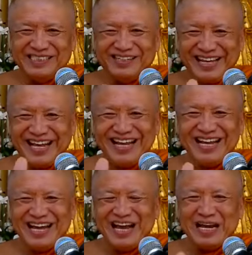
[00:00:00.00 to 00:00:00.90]

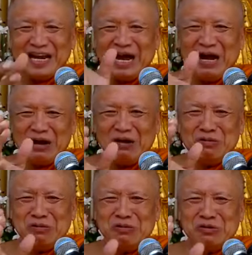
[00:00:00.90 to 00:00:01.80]
Okay,
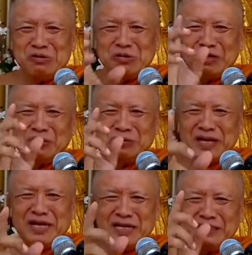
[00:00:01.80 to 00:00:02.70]
now you got
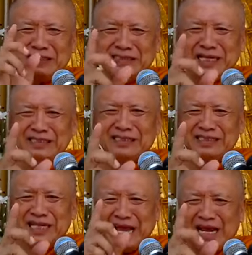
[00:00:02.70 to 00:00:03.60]
together
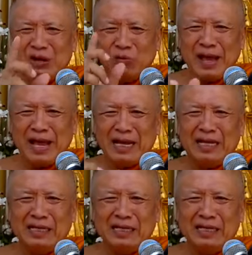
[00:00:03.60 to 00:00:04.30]
sense and aware,